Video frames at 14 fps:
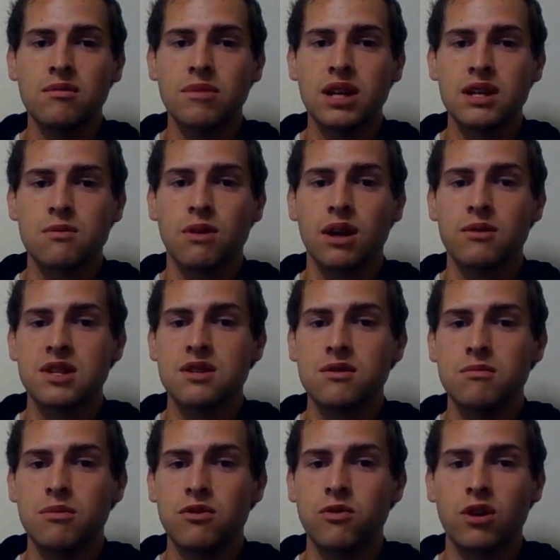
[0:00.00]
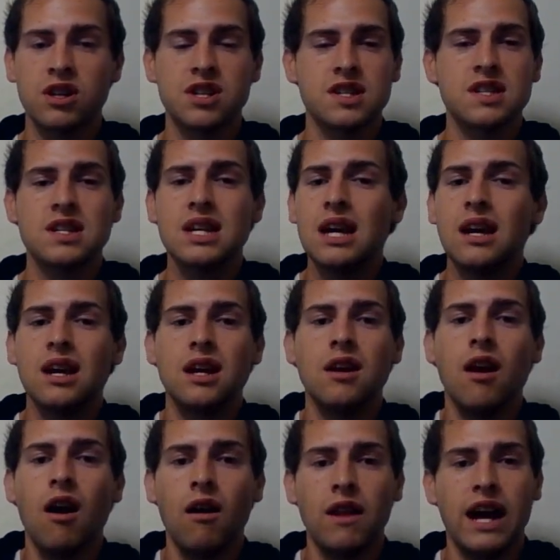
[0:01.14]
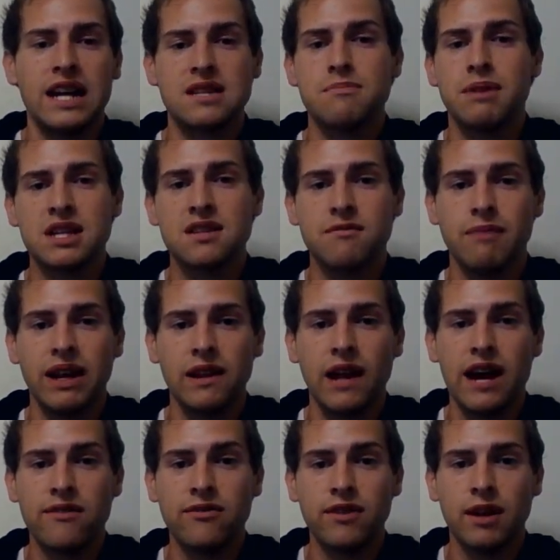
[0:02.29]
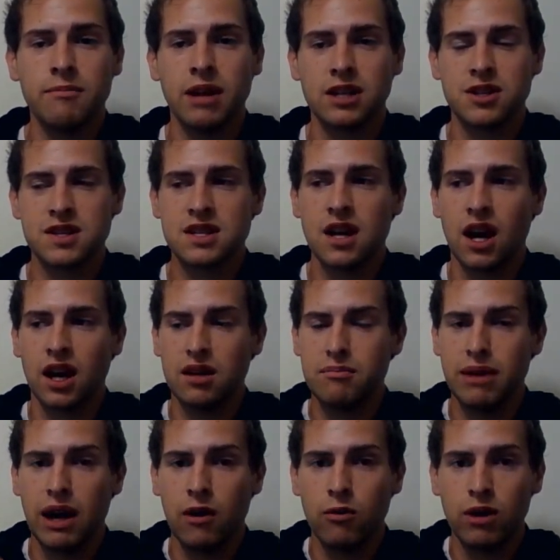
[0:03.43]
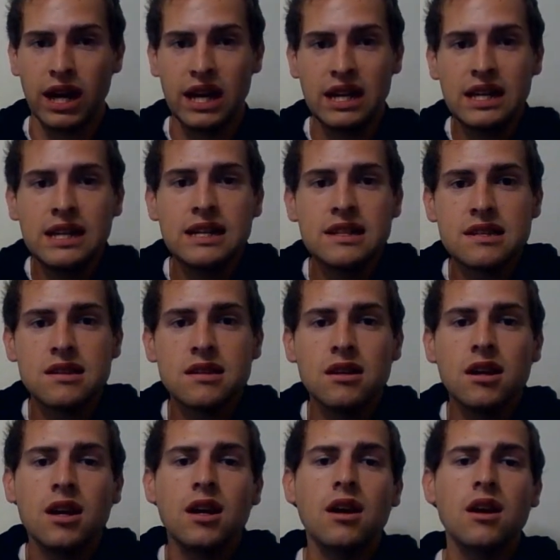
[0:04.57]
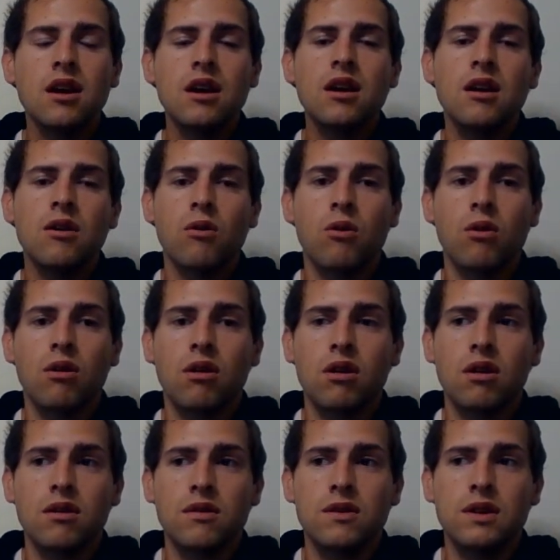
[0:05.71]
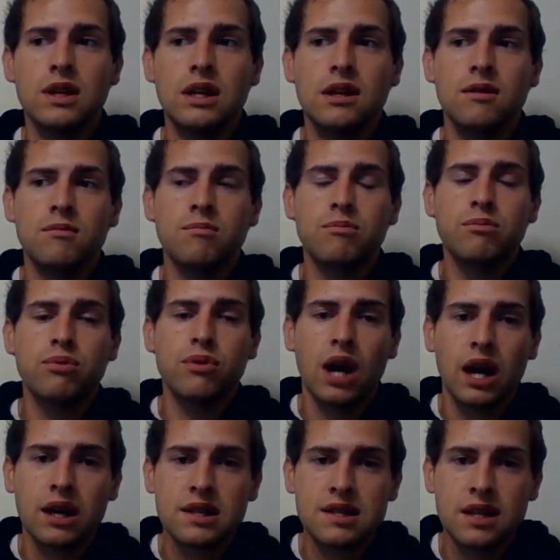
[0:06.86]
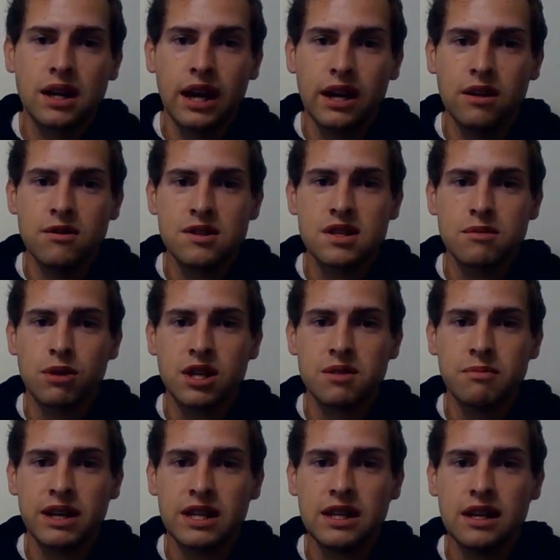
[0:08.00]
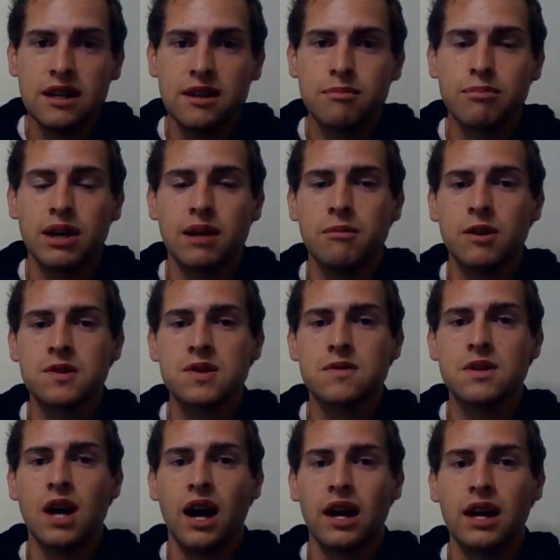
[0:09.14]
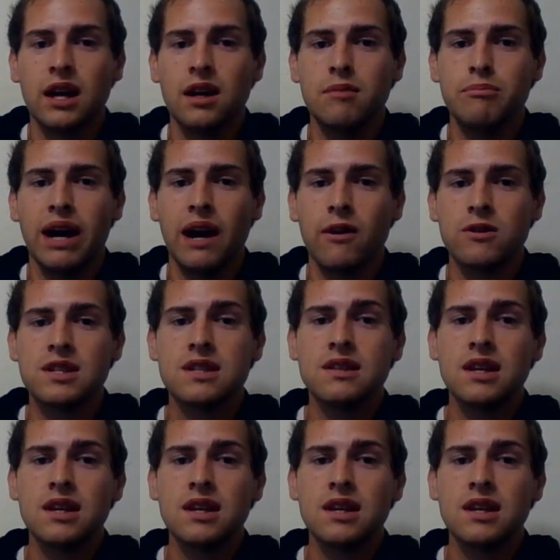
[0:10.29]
because what I was doing before, just in all aspects of my life, I'm not just talking about what I eat or the products that I use to brush my teeth, but I'm also talking about